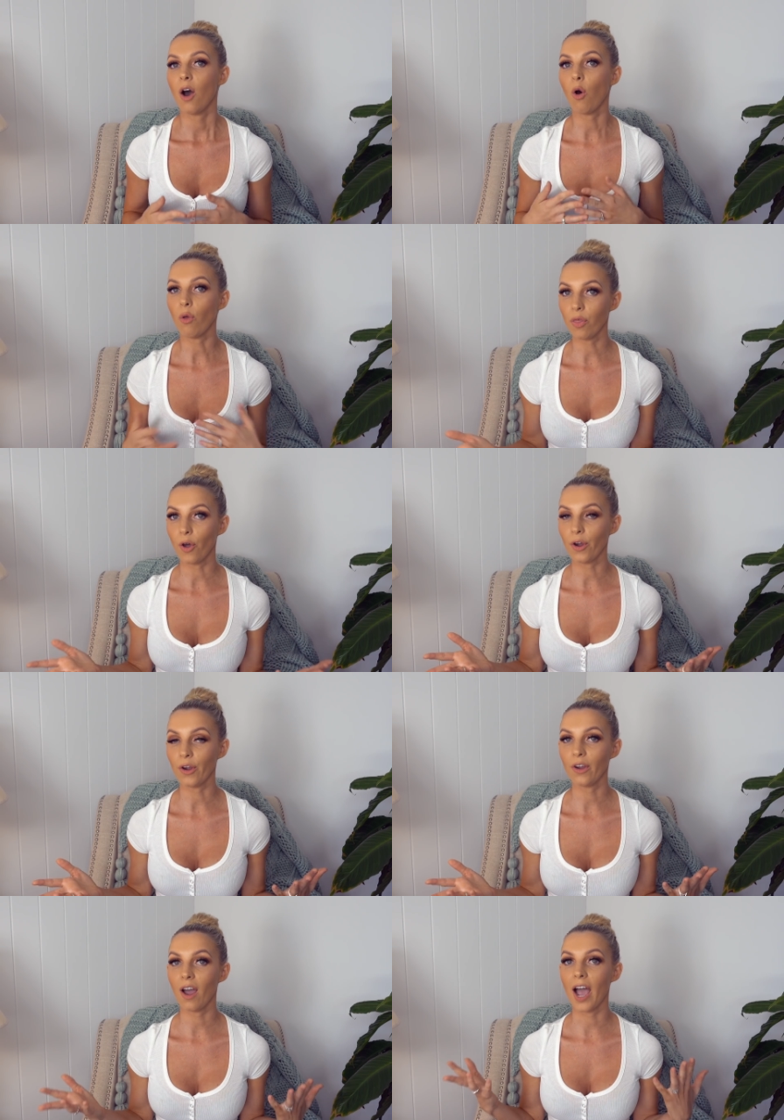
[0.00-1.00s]

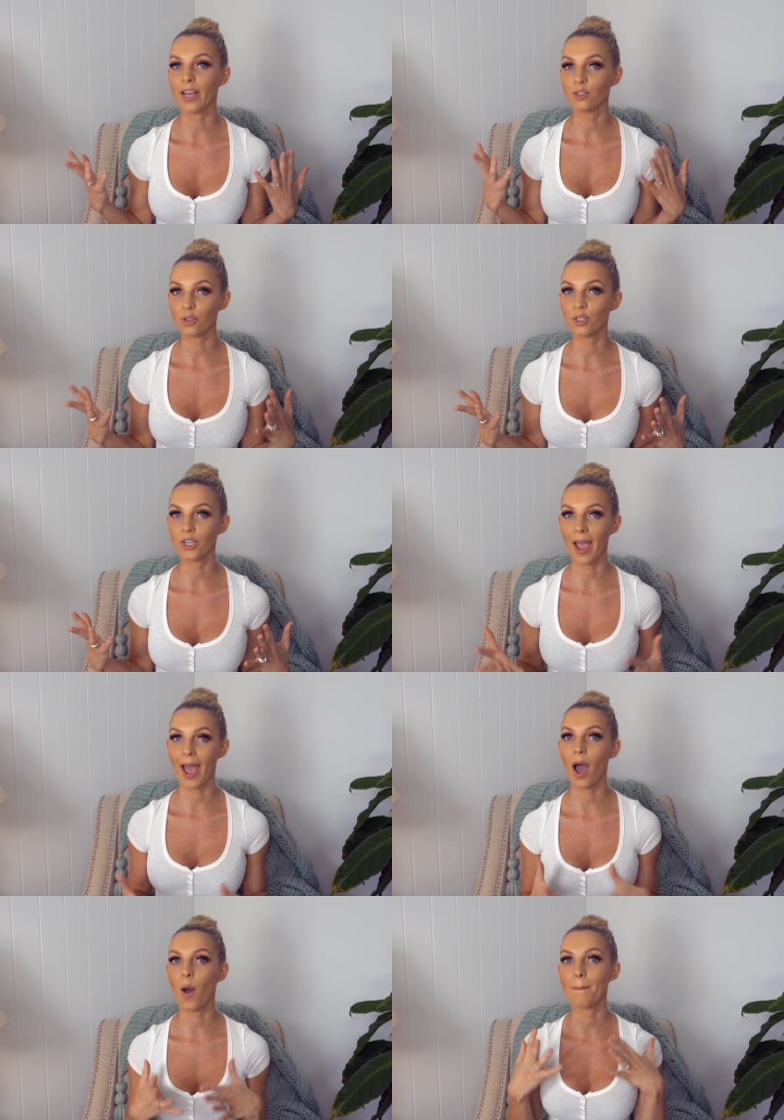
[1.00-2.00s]
although I do share
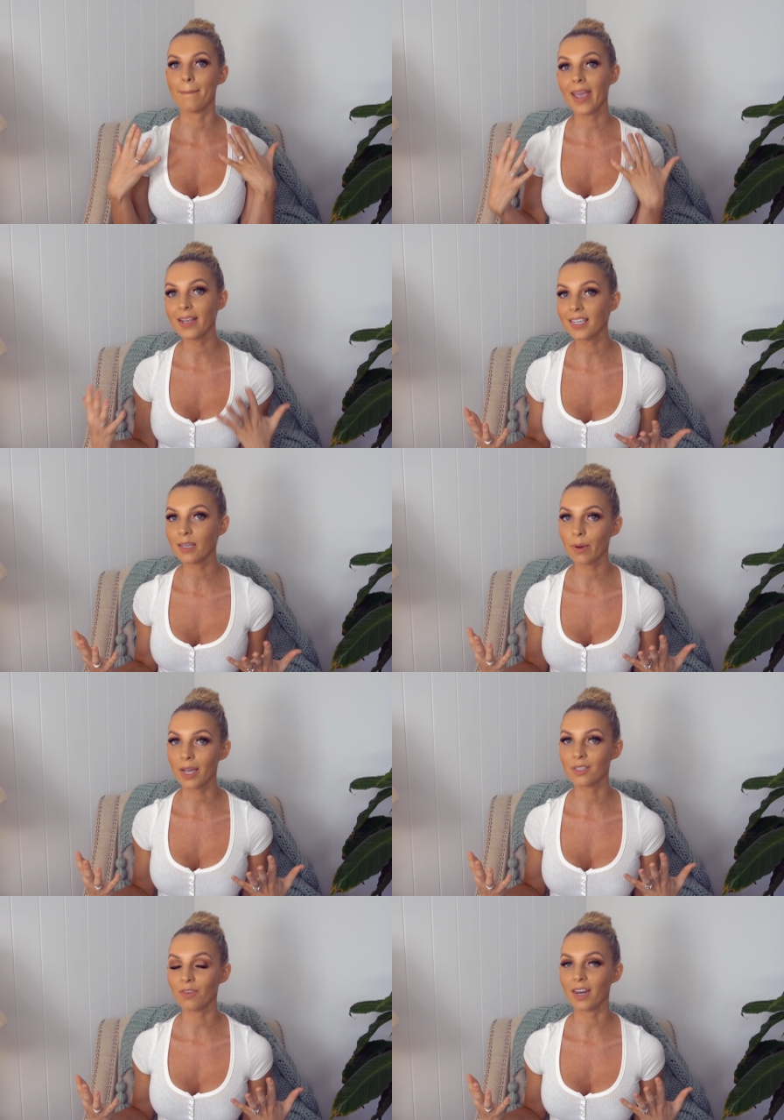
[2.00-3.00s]
how amazing
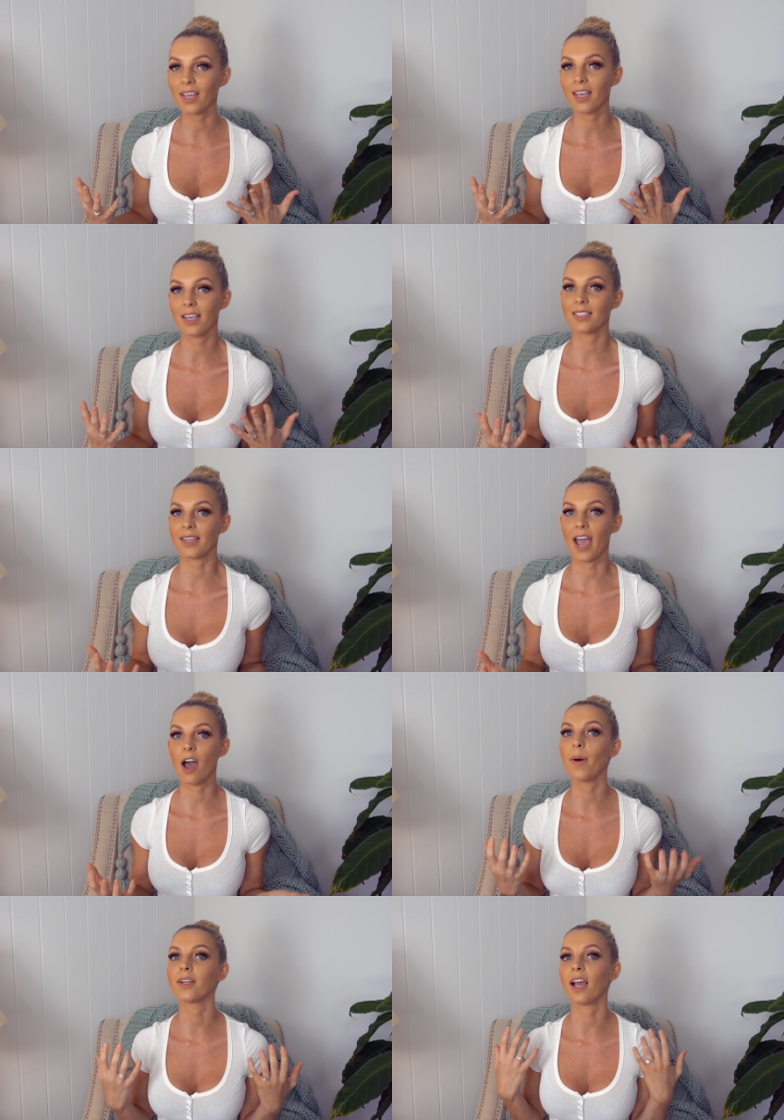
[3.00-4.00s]
breastfeeding is and
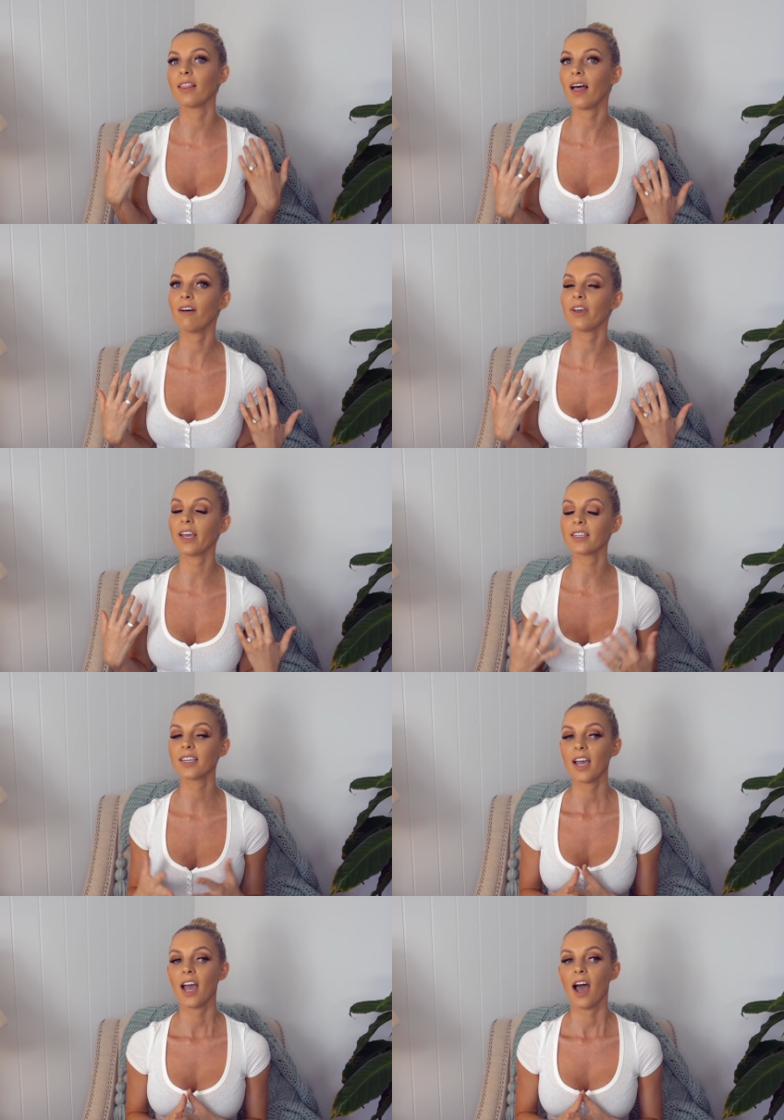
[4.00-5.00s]
how much I love it,
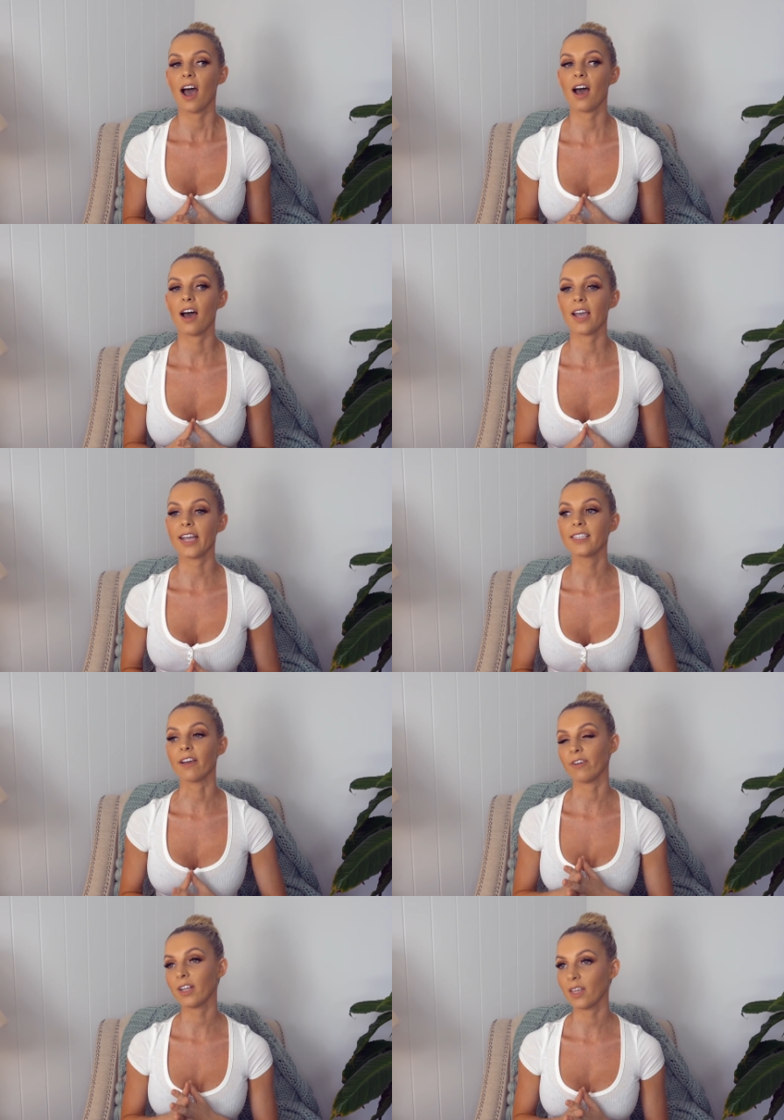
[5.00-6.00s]
uh, it
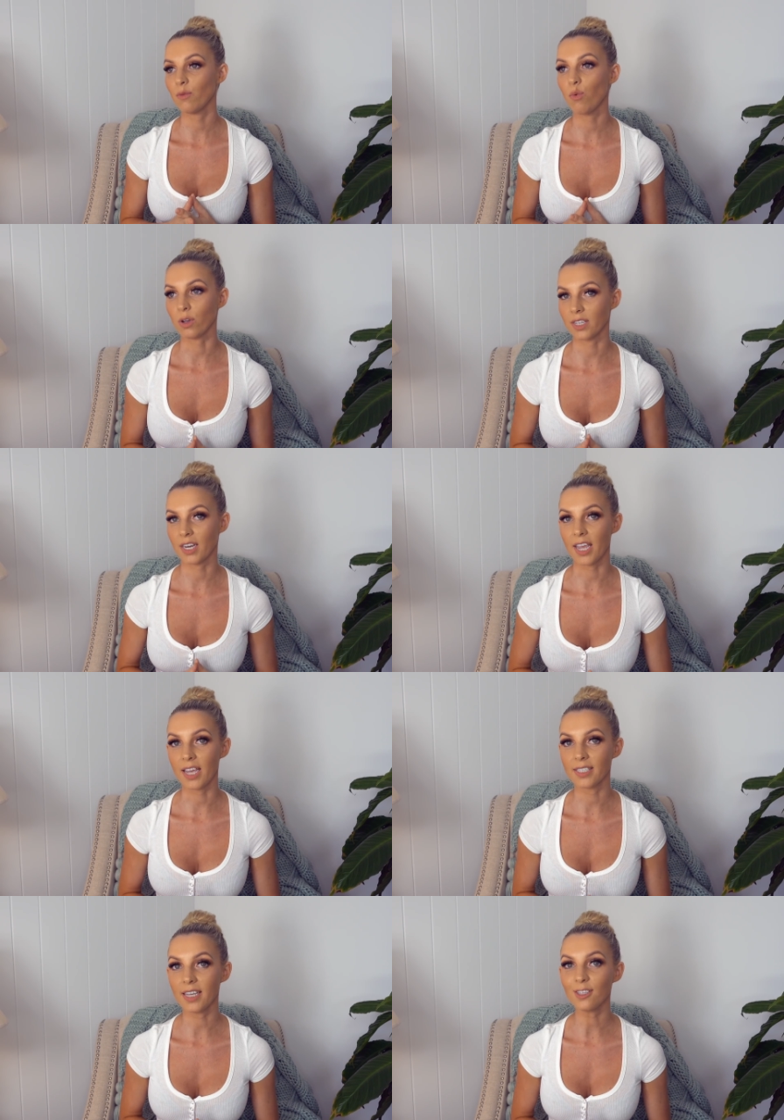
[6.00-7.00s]
definitely wasn't
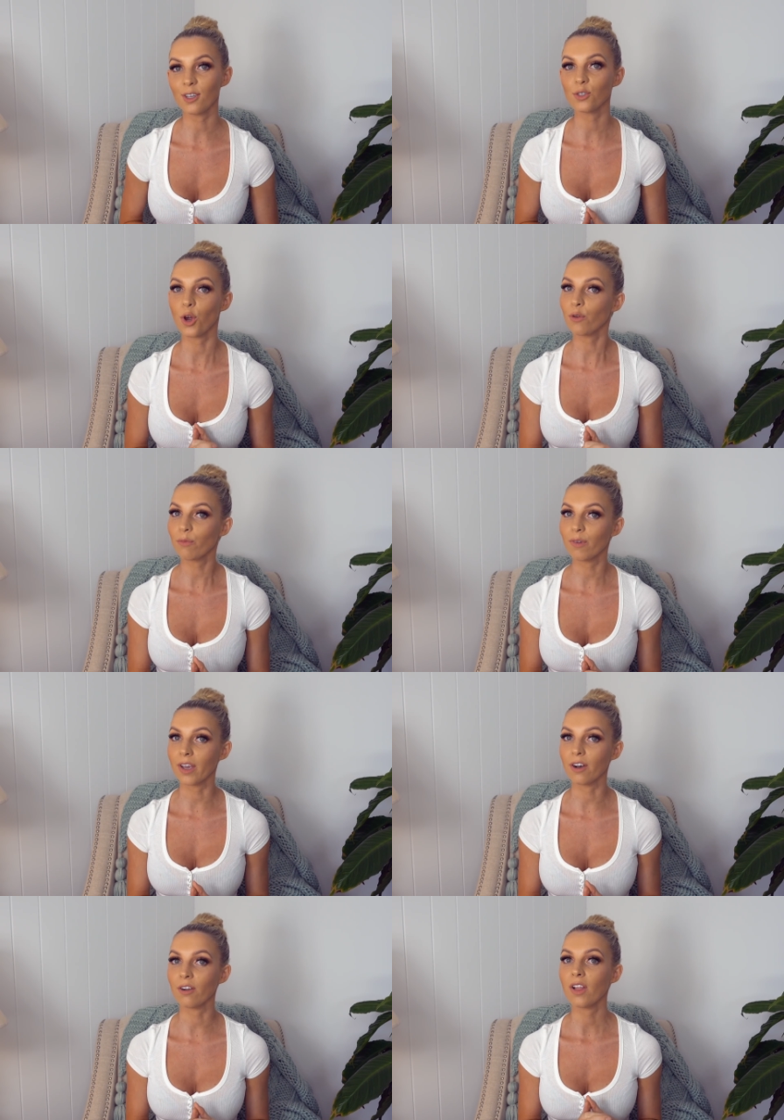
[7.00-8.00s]
easy, so don't
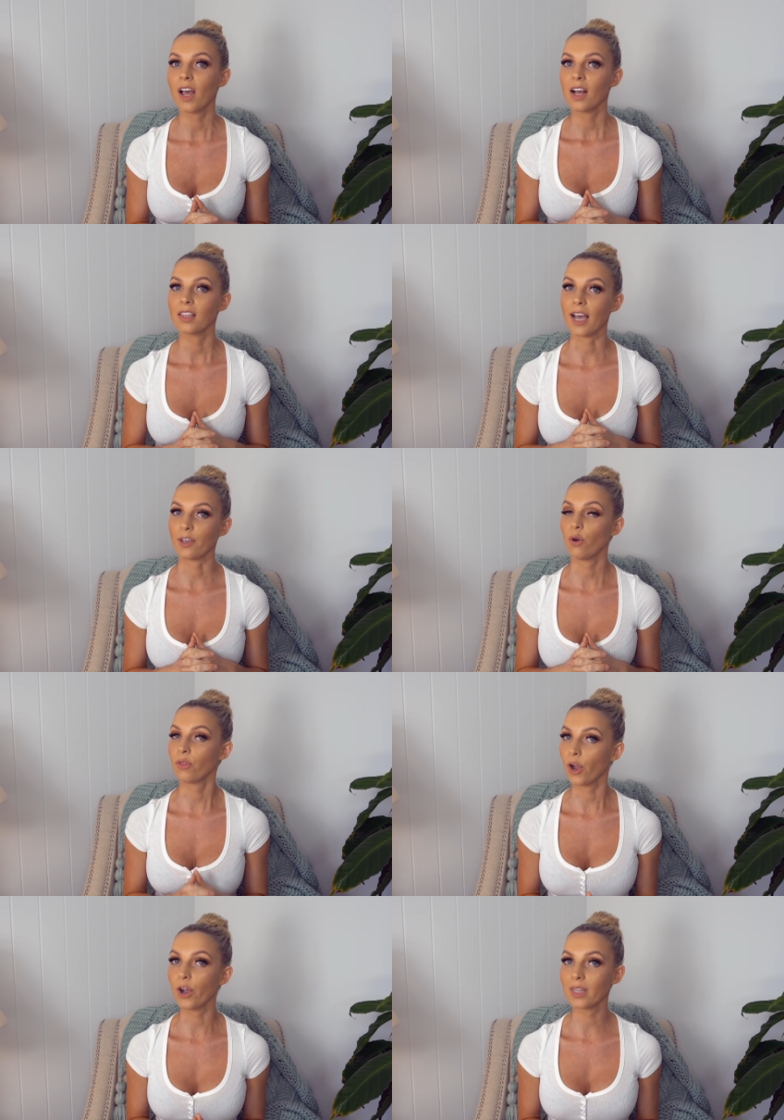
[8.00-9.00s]
feel like you're
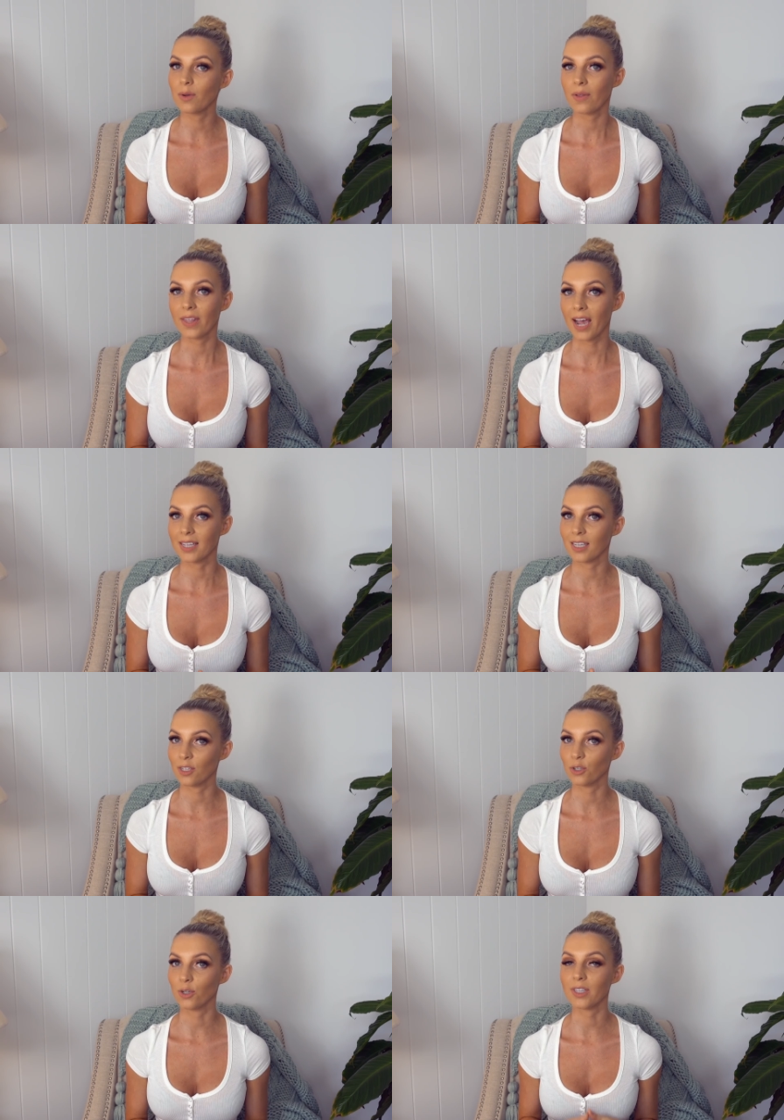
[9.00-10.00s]
the only one that has
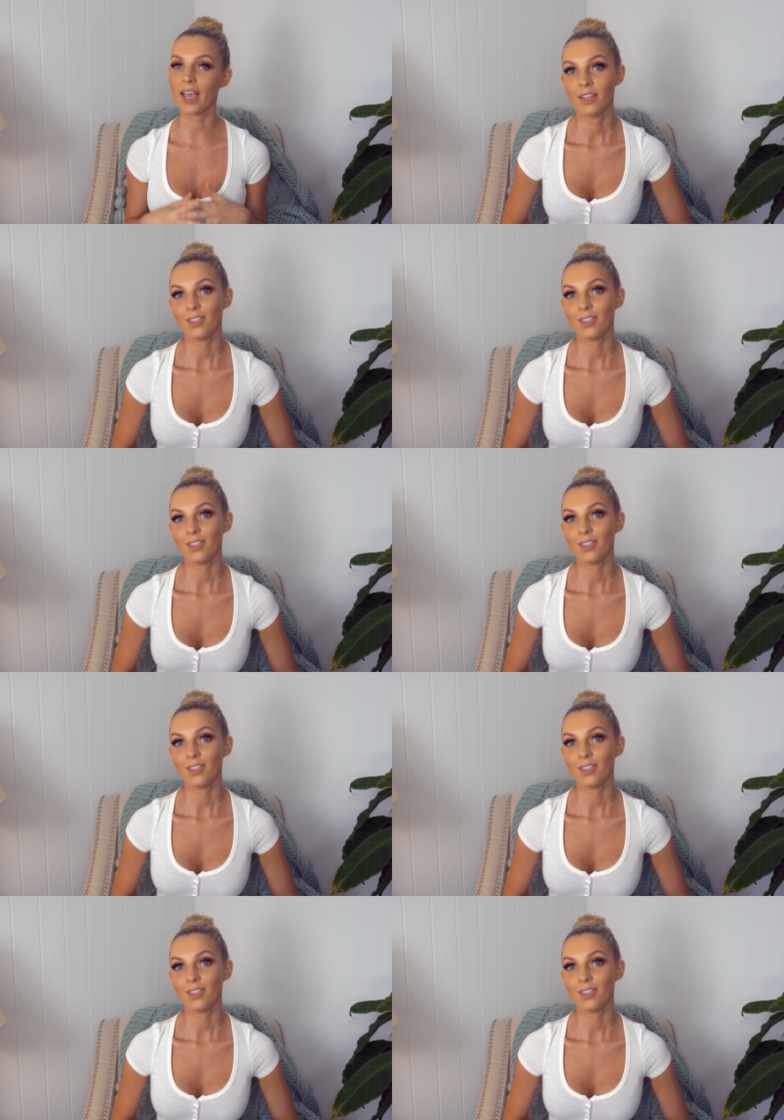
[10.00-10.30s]
issues.